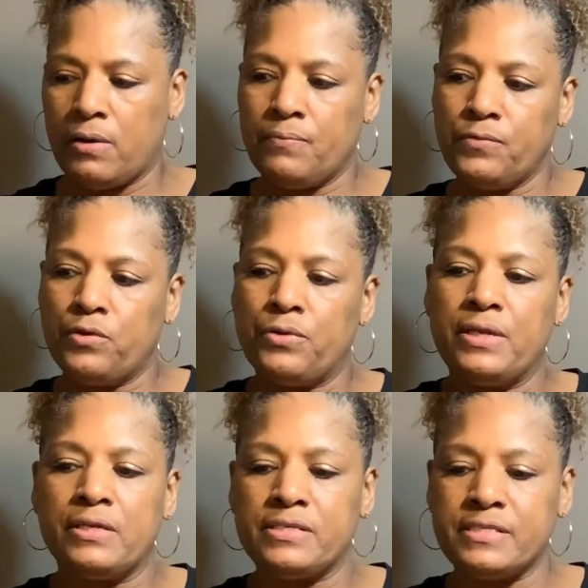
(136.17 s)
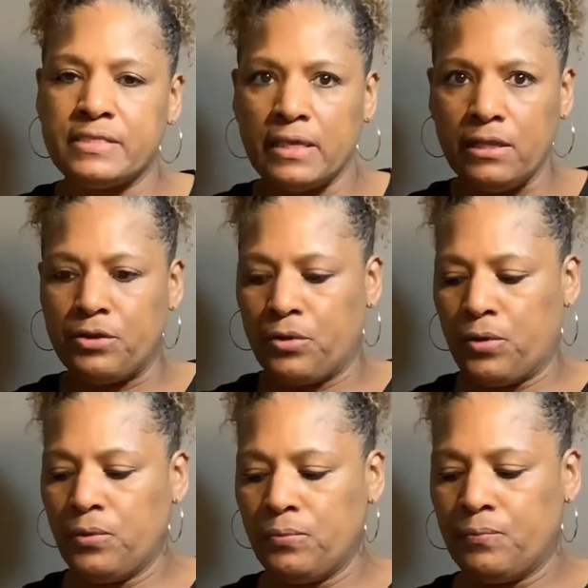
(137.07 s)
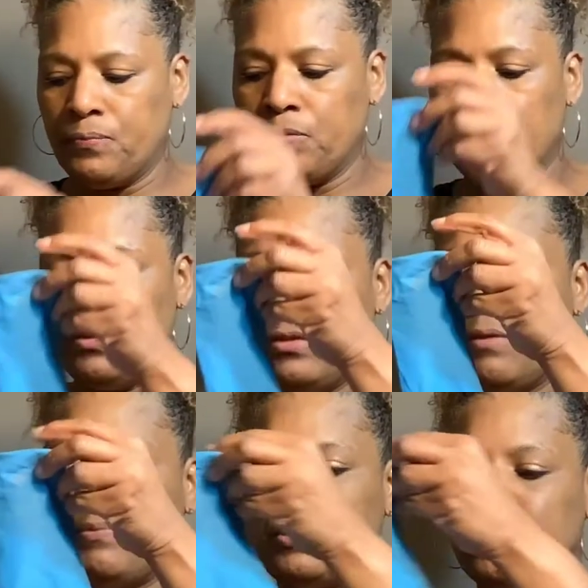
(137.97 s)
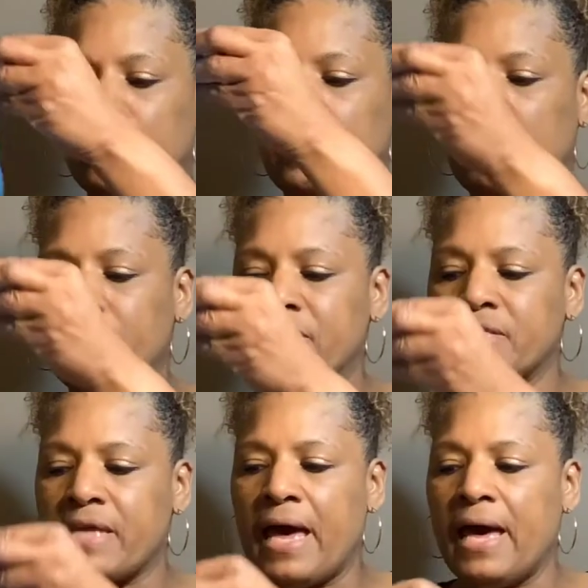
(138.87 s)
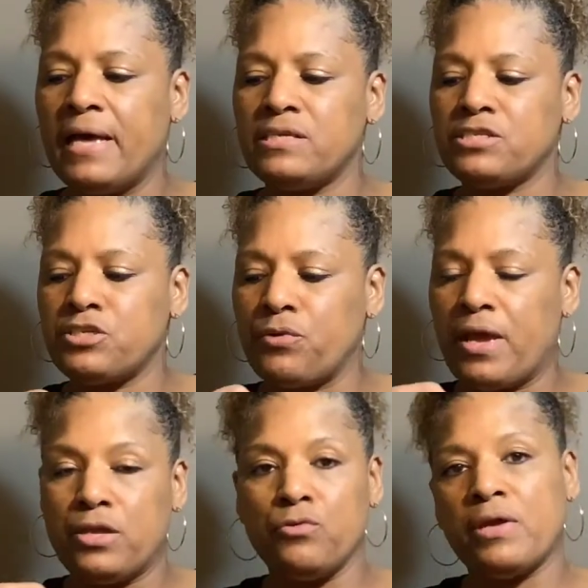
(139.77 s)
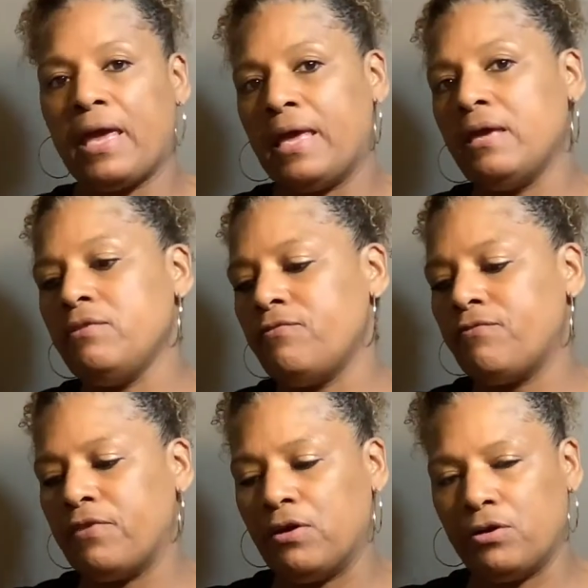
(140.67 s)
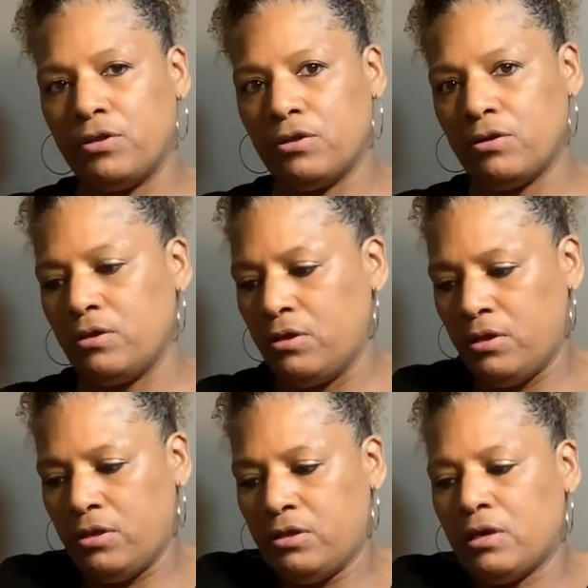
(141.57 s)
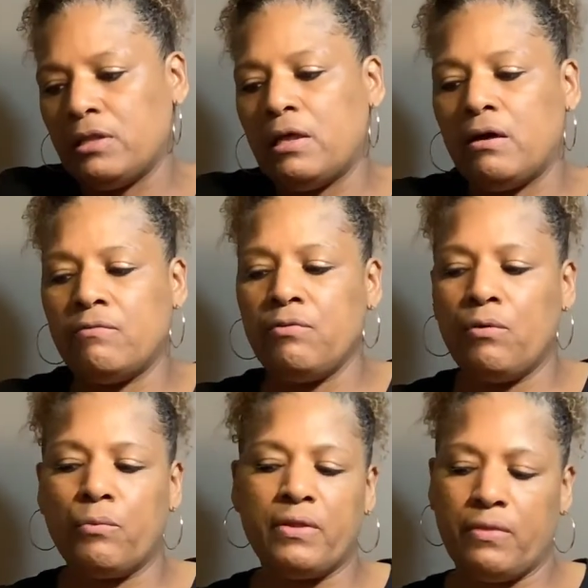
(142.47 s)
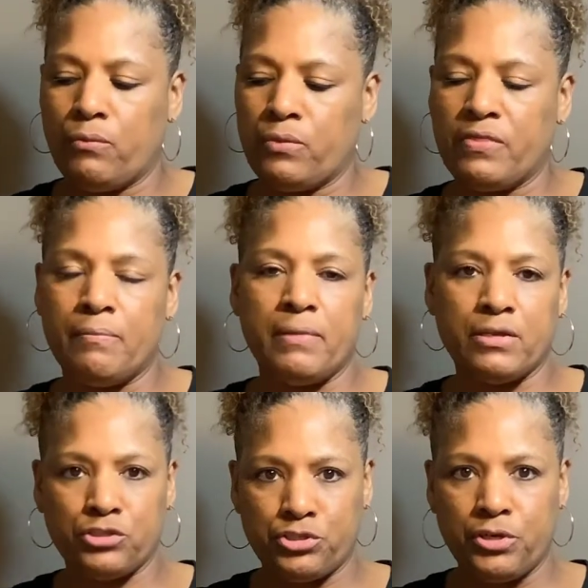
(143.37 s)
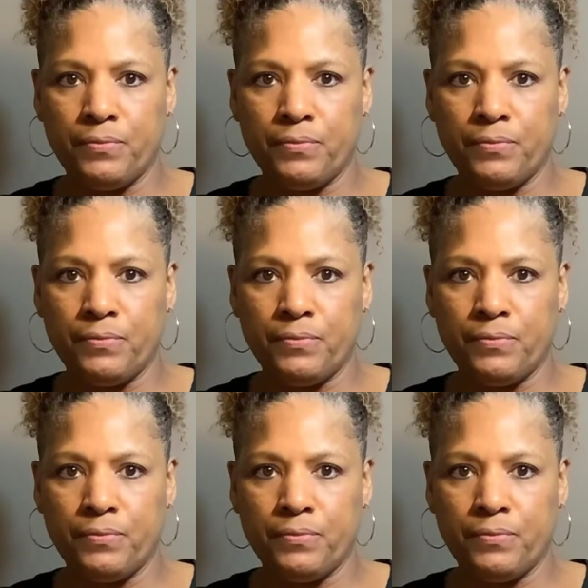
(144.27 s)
You'll need a cylinder to put your glove inside so that you can fill your glove with the mixture.